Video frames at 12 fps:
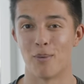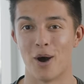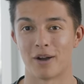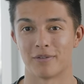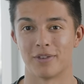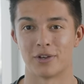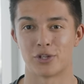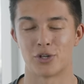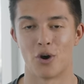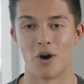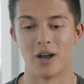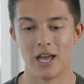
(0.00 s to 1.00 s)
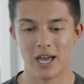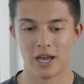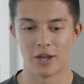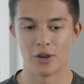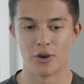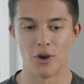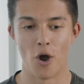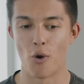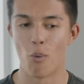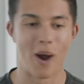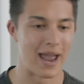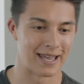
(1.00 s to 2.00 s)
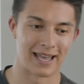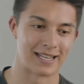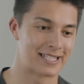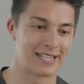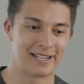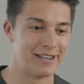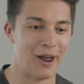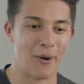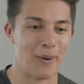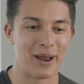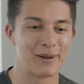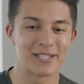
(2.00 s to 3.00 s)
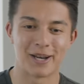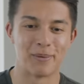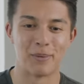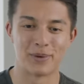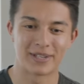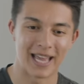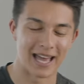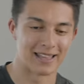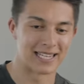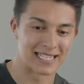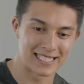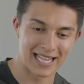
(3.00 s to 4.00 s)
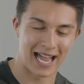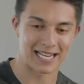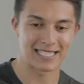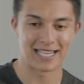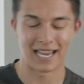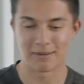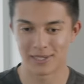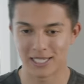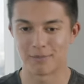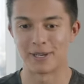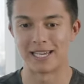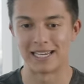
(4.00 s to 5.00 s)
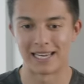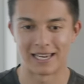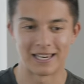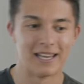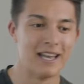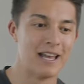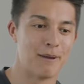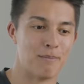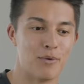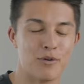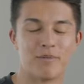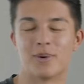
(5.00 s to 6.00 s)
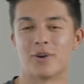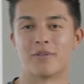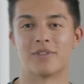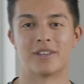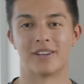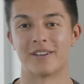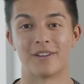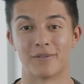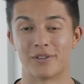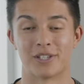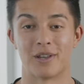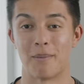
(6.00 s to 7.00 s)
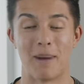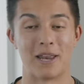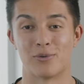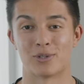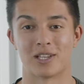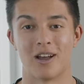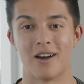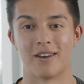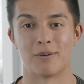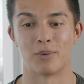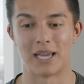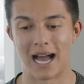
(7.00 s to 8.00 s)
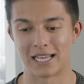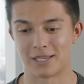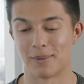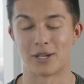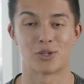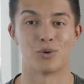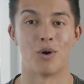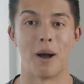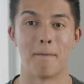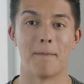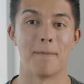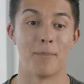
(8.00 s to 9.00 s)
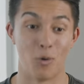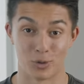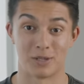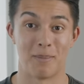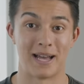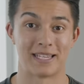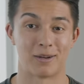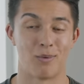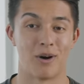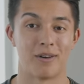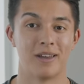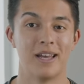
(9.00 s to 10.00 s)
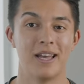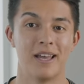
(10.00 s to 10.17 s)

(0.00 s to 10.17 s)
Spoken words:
work for the shot. No way someone would get the exact same speed and movement of the manual slider. We had to make sure an automatic one